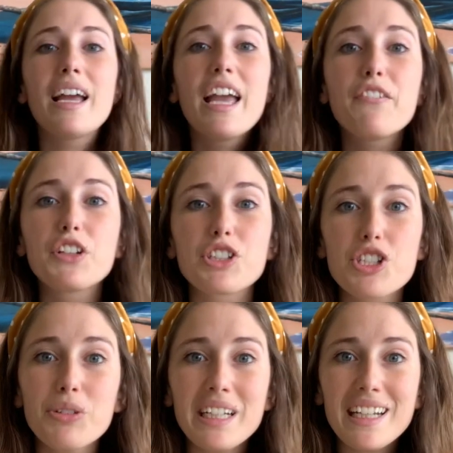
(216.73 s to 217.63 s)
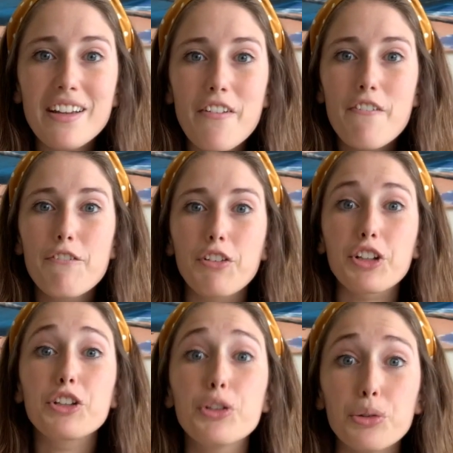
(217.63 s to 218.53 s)
If you're doing it for
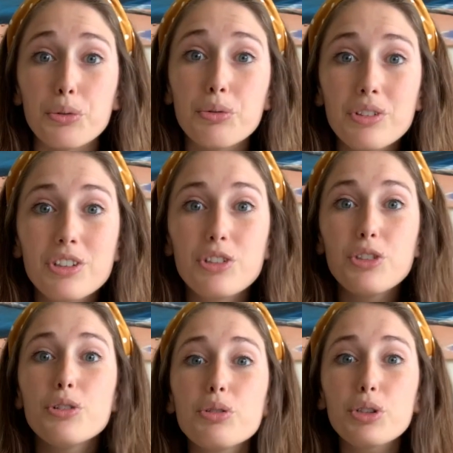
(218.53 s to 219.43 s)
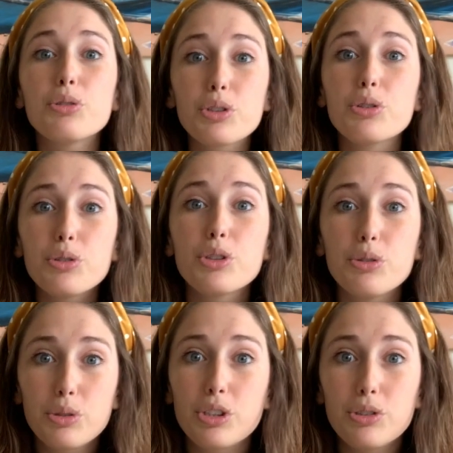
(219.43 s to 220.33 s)
you,
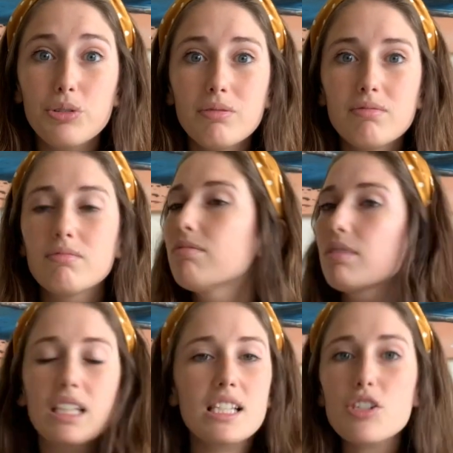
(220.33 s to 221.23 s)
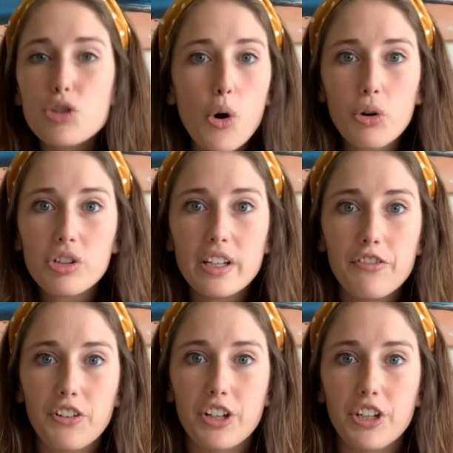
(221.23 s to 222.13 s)
this is totally
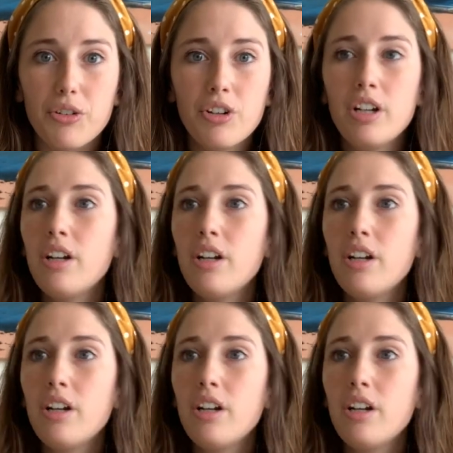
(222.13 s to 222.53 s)
for you.